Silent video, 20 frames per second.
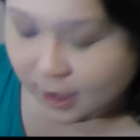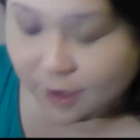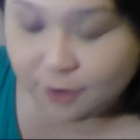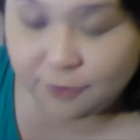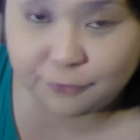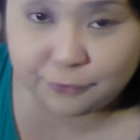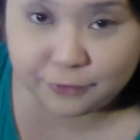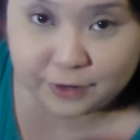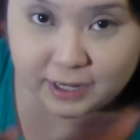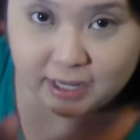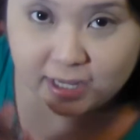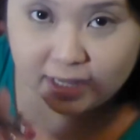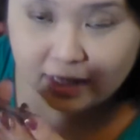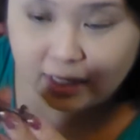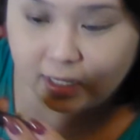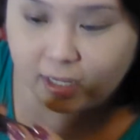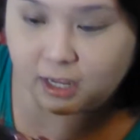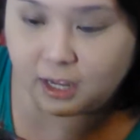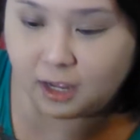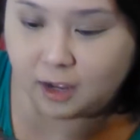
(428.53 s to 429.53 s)
every
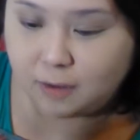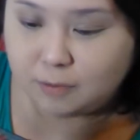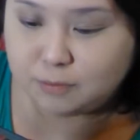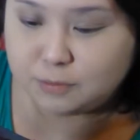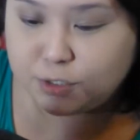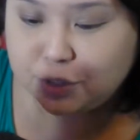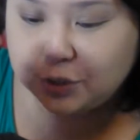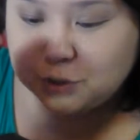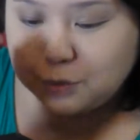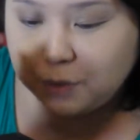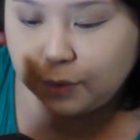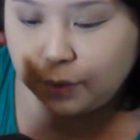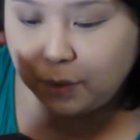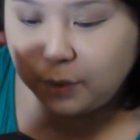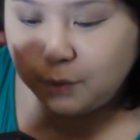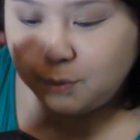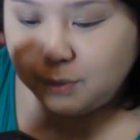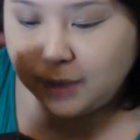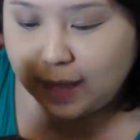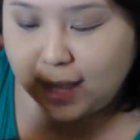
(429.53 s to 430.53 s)

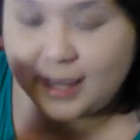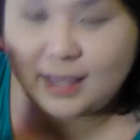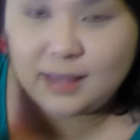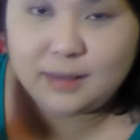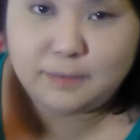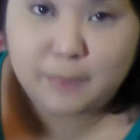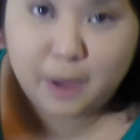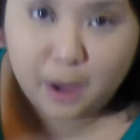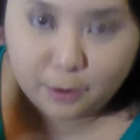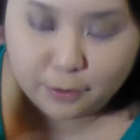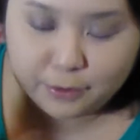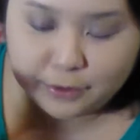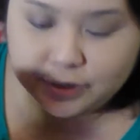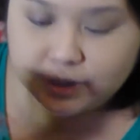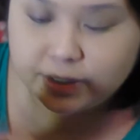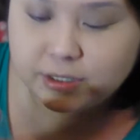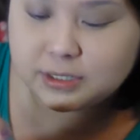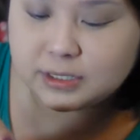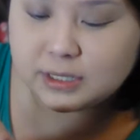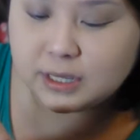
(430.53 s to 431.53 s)
dual light
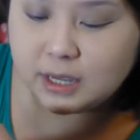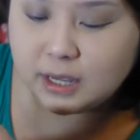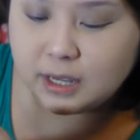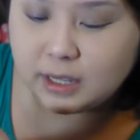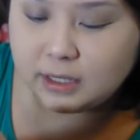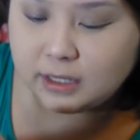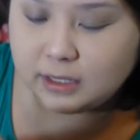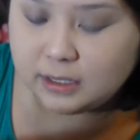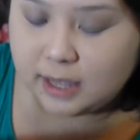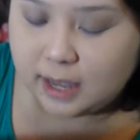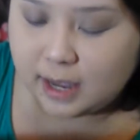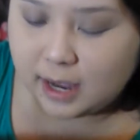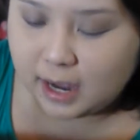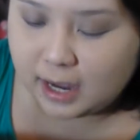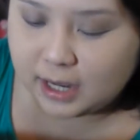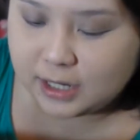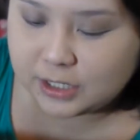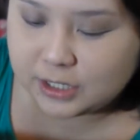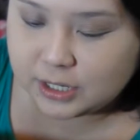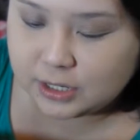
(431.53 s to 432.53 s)
powders, their
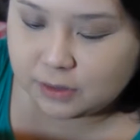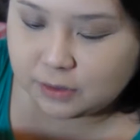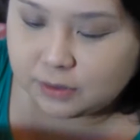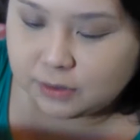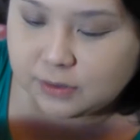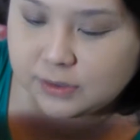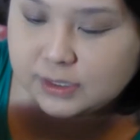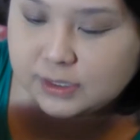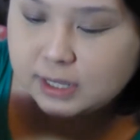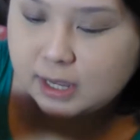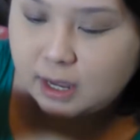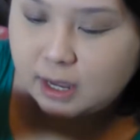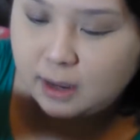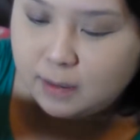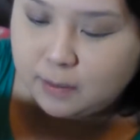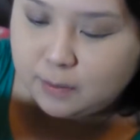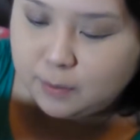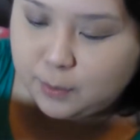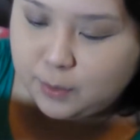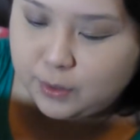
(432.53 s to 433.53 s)
eyeshadows
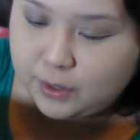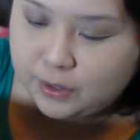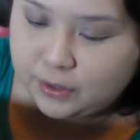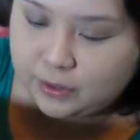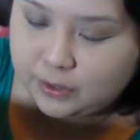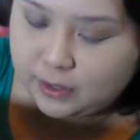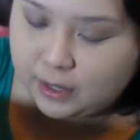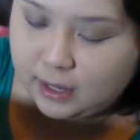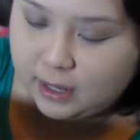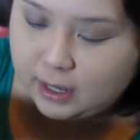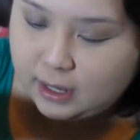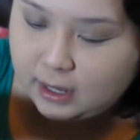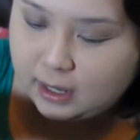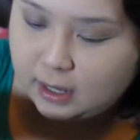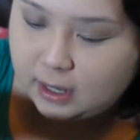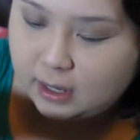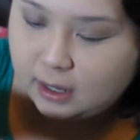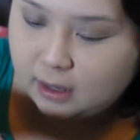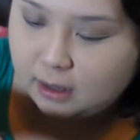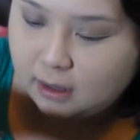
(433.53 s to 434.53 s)
come with
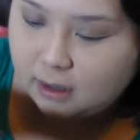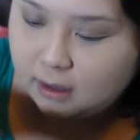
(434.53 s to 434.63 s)
a